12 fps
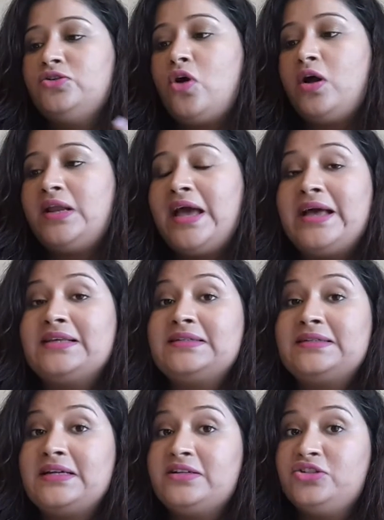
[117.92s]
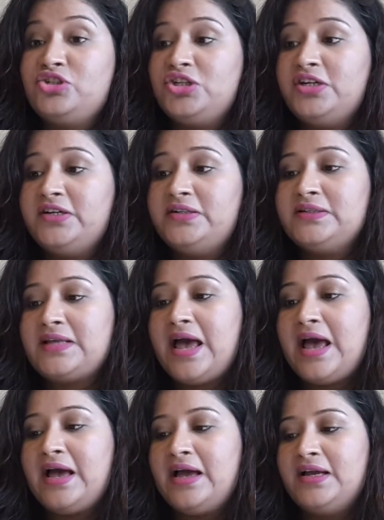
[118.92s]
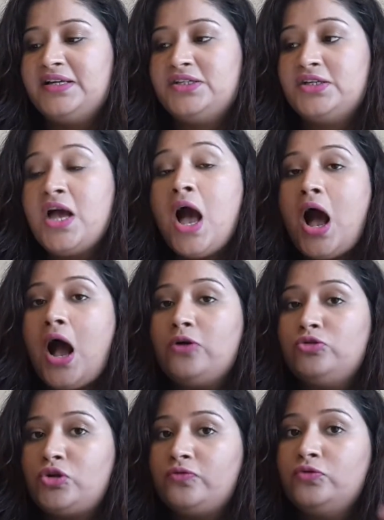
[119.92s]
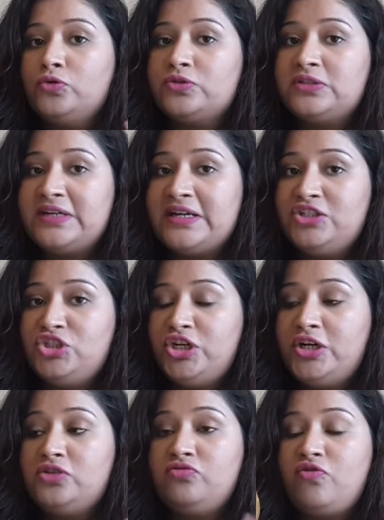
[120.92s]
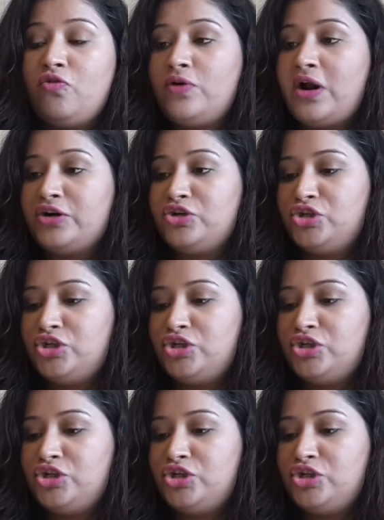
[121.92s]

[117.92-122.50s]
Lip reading: in all has 10 shades, and out of those 10 shades 4 are